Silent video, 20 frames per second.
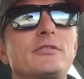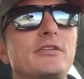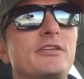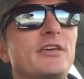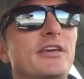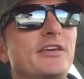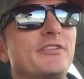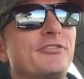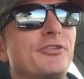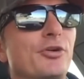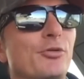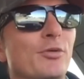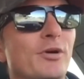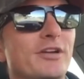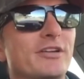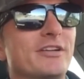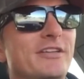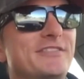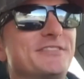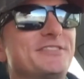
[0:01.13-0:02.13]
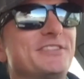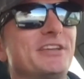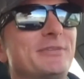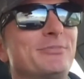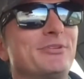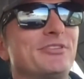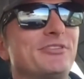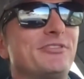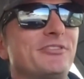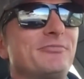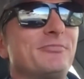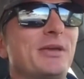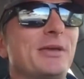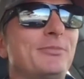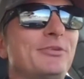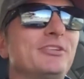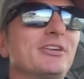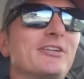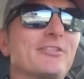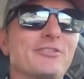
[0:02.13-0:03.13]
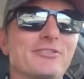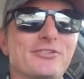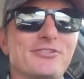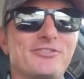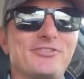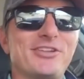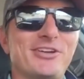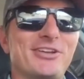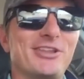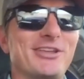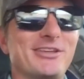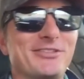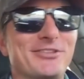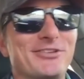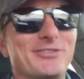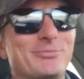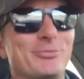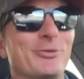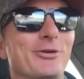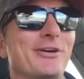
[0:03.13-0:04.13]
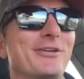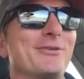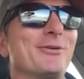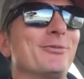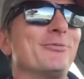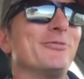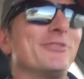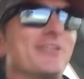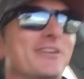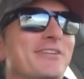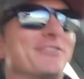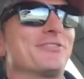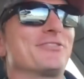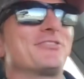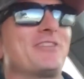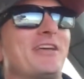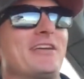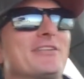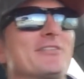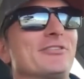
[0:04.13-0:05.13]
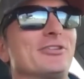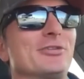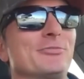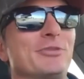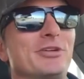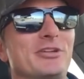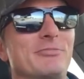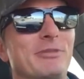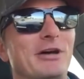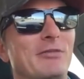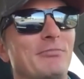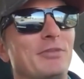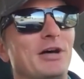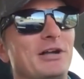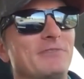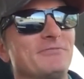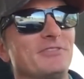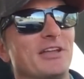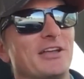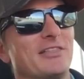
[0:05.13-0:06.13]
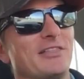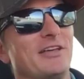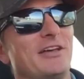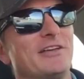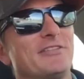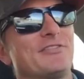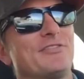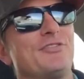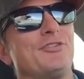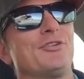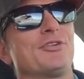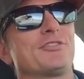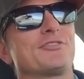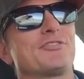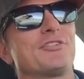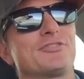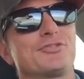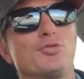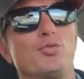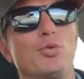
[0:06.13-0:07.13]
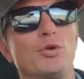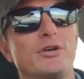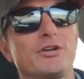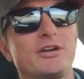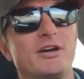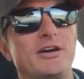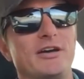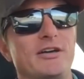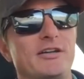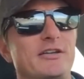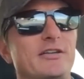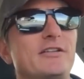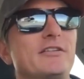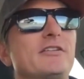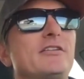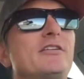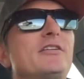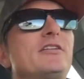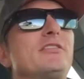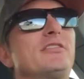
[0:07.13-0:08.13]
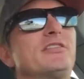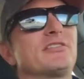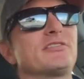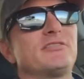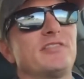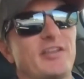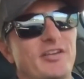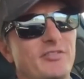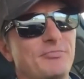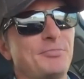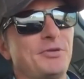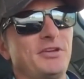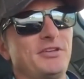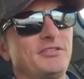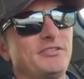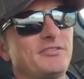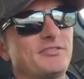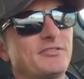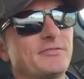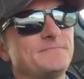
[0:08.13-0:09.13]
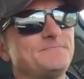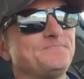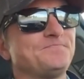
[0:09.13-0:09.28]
Okay, so you're working on the demons, you've maybe done a little study at this point, hopefully understand a little bit about ball flight laws, and you can start to work on this next piece.